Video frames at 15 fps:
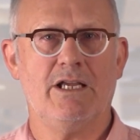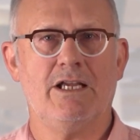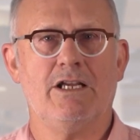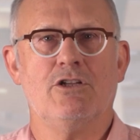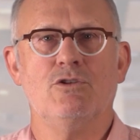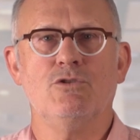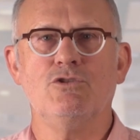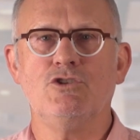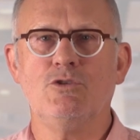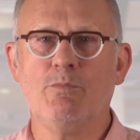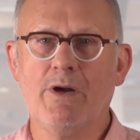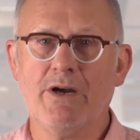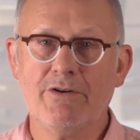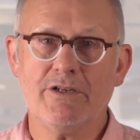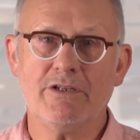include
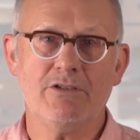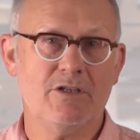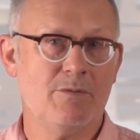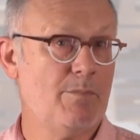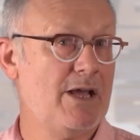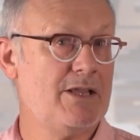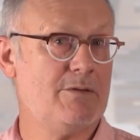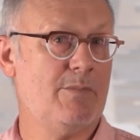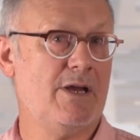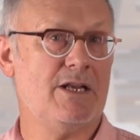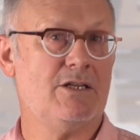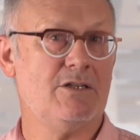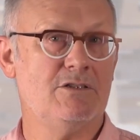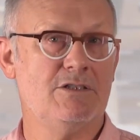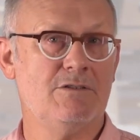numerical and
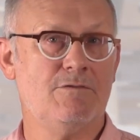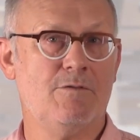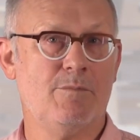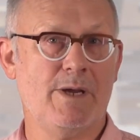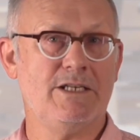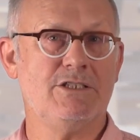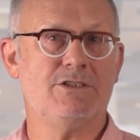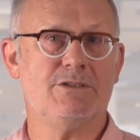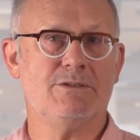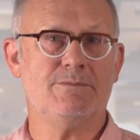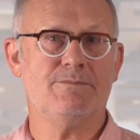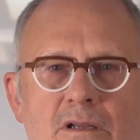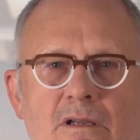mathematical information.